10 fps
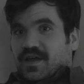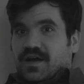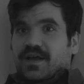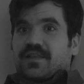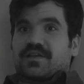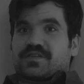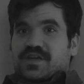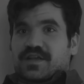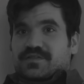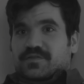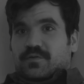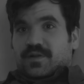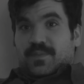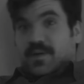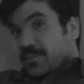Kindly change the
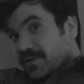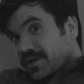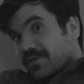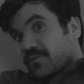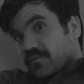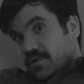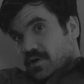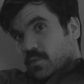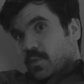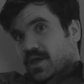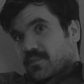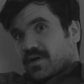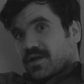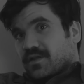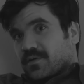toilet paper, put it on the wrong way,
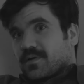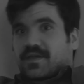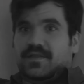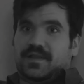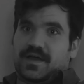mind you, and then